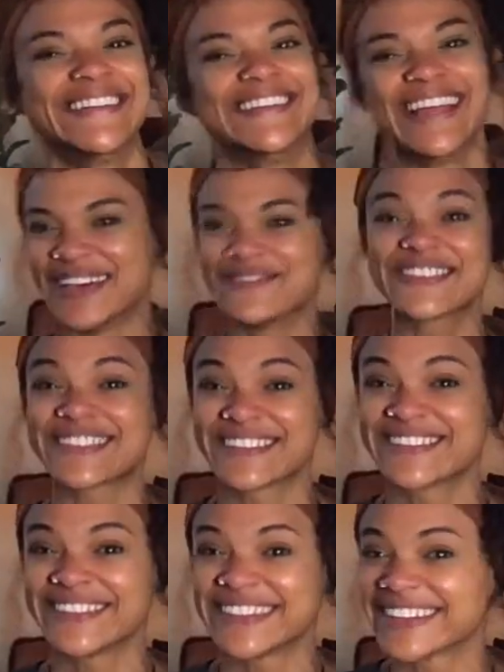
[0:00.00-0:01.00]
I'm such
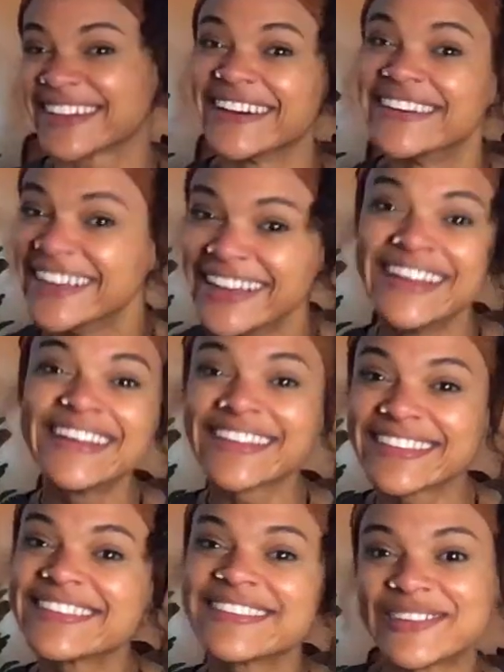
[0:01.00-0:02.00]
a weirdo.
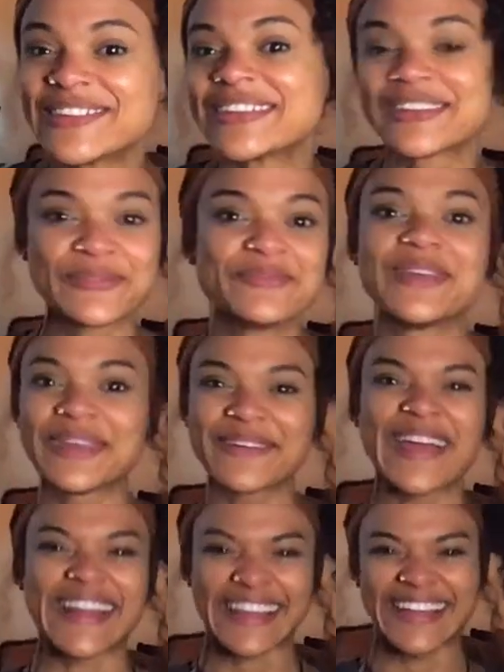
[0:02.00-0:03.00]
Be
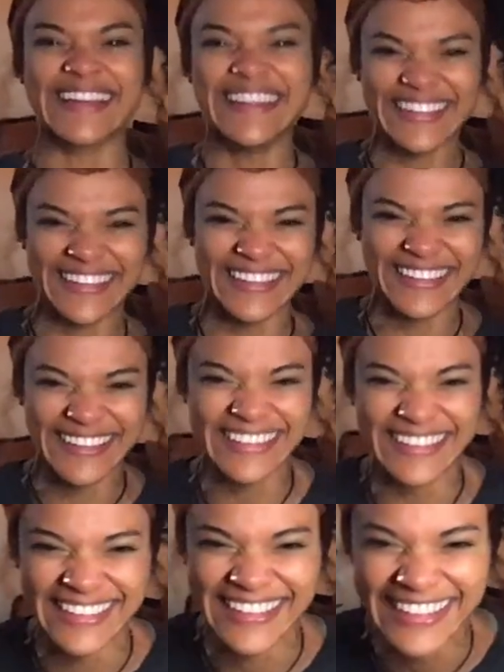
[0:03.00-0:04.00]
ready.
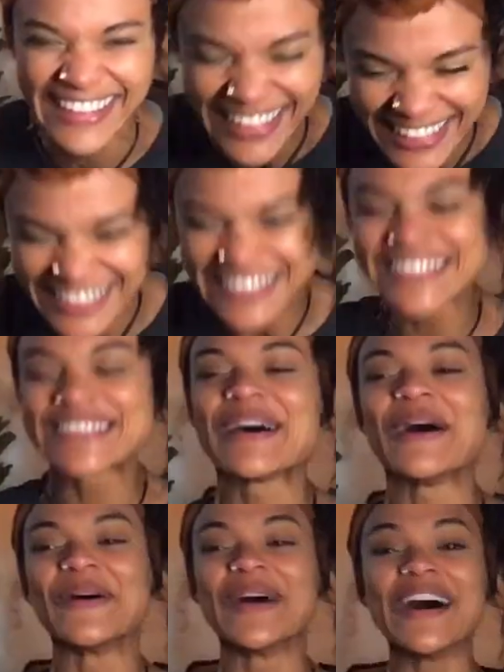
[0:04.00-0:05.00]

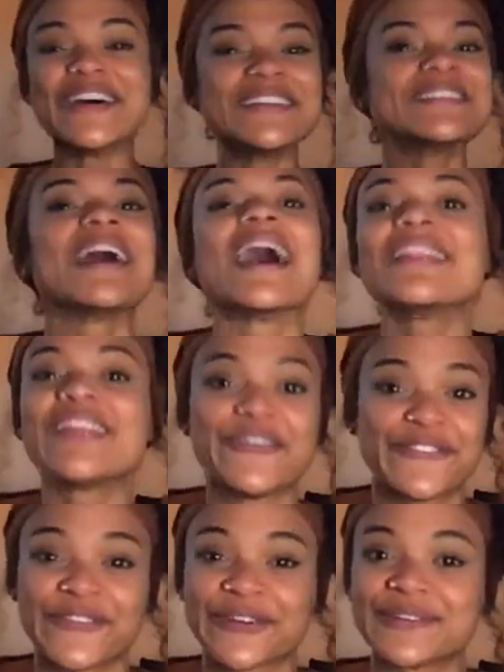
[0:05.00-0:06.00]
So, I
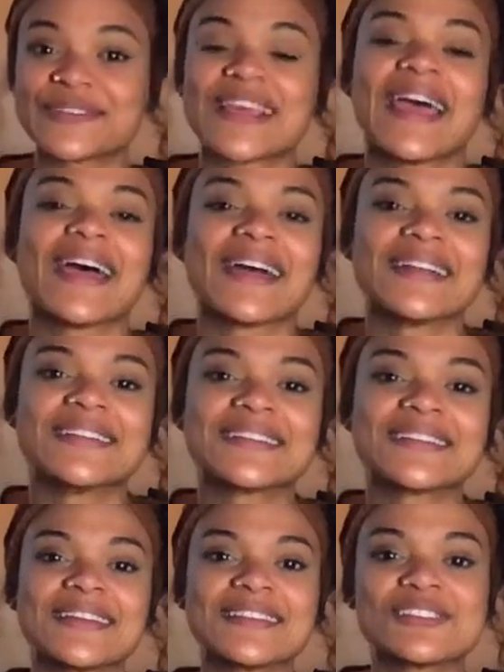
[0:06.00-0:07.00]
love fruit, and
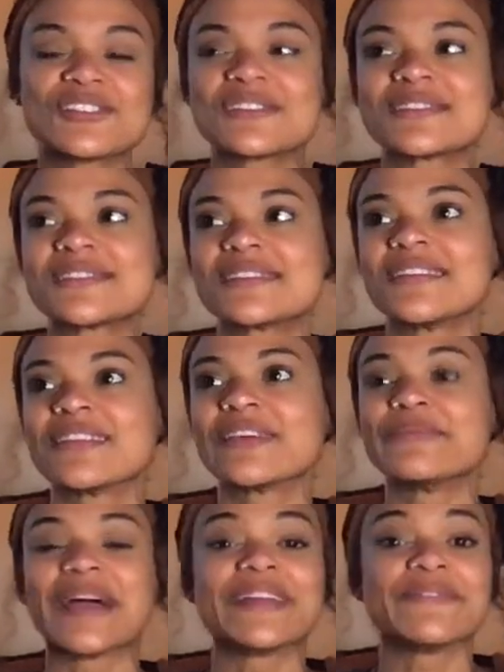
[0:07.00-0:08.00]
just
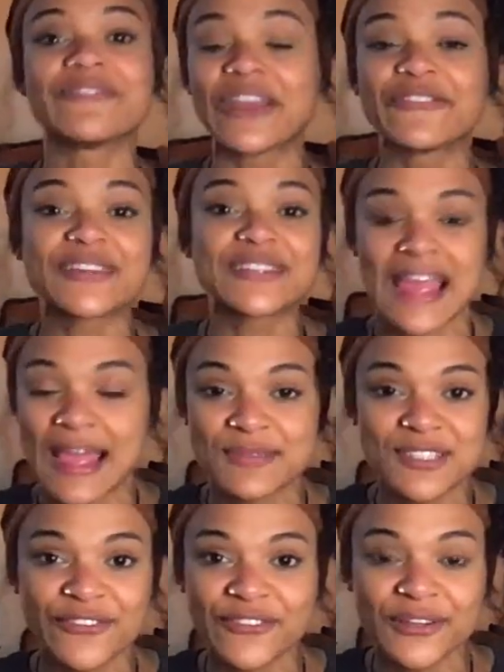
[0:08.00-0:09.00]
my favorite
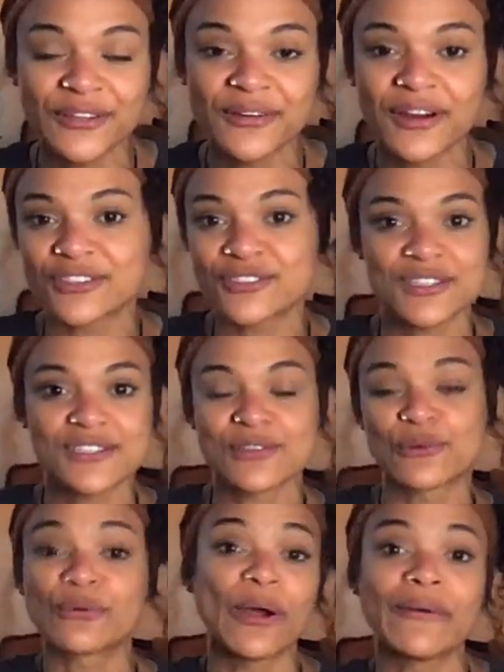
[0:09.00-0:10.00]
types of fruit are
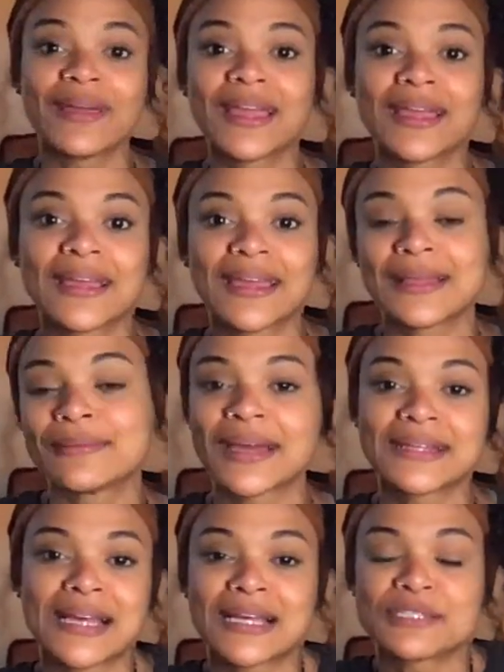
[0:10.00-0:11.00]
just growing in
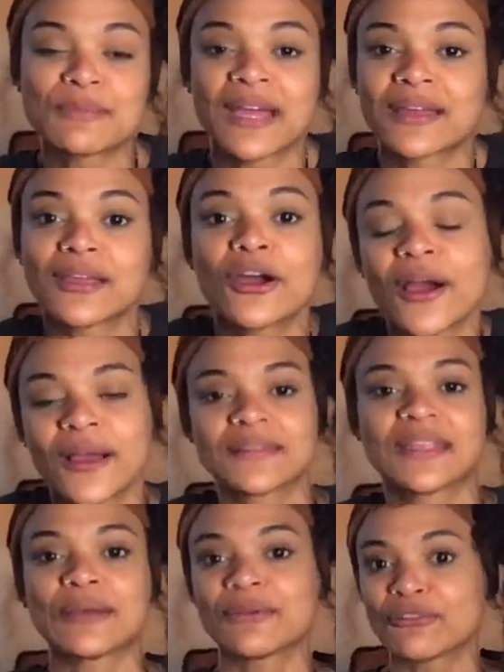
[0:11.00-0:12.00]
my dad's backyard.
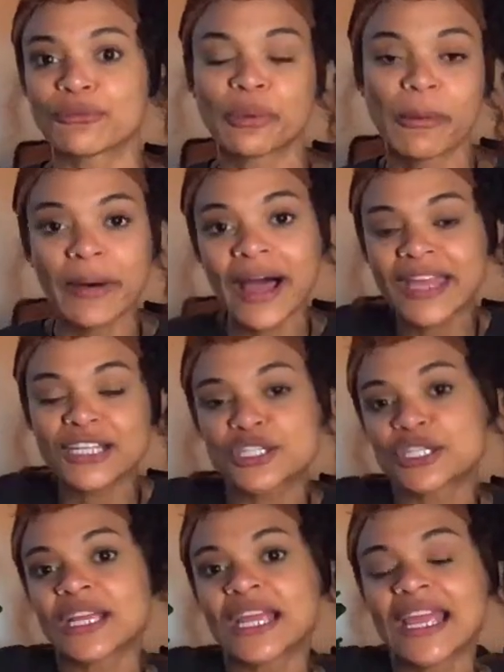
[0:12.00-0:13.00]
Like, we have a papaya
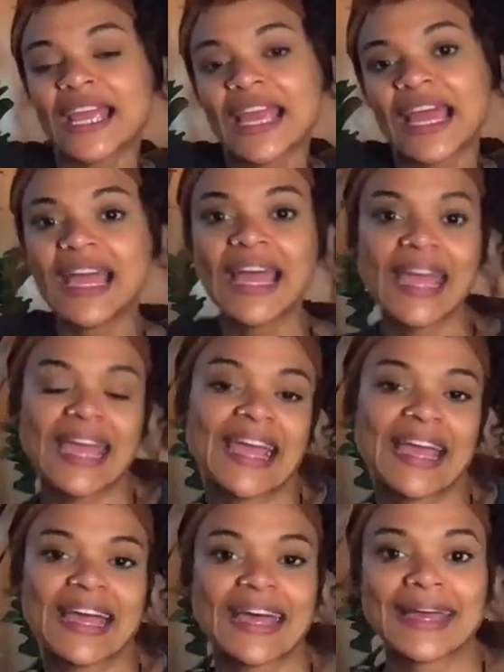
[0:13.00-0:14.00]
tree,
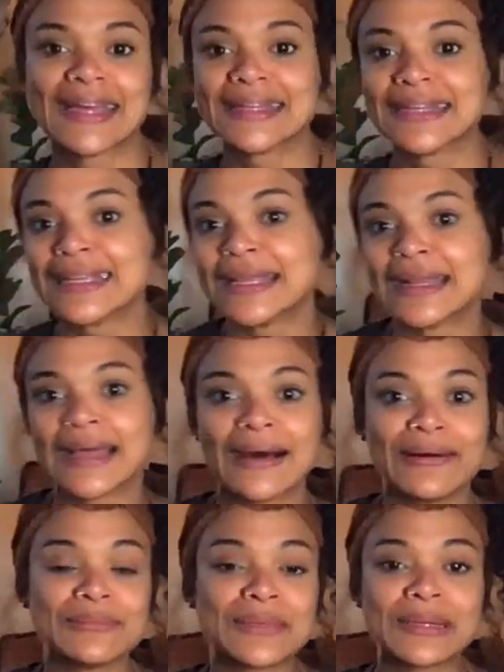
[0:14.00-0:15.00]
and,
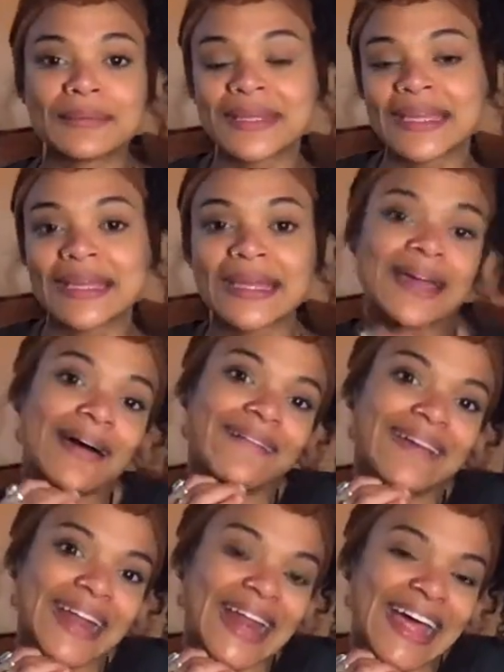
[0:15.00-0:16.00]
I'm going to be eating
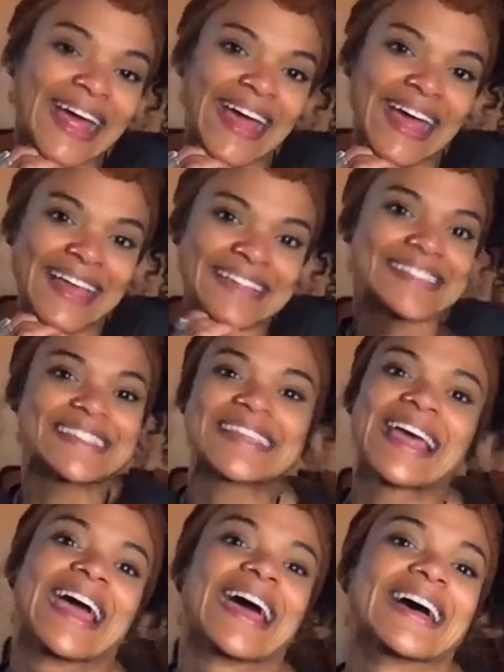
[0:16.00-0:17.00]
coconuts
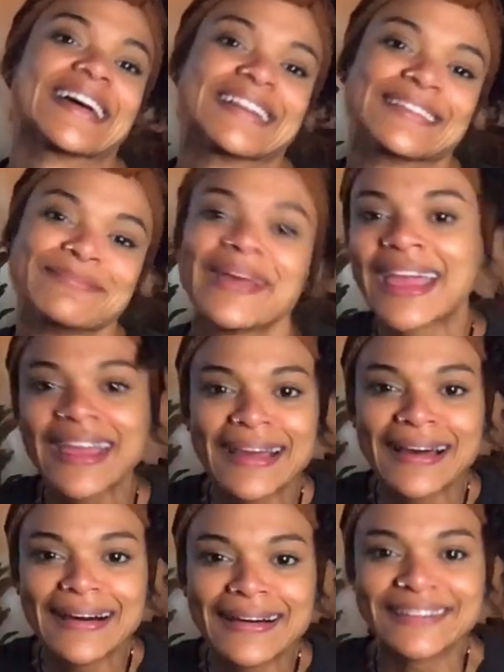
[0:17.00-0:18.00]
and
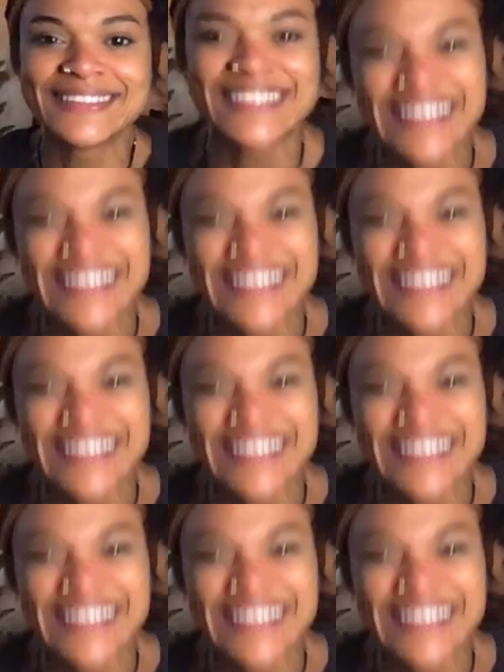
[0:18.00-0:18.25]
mangoes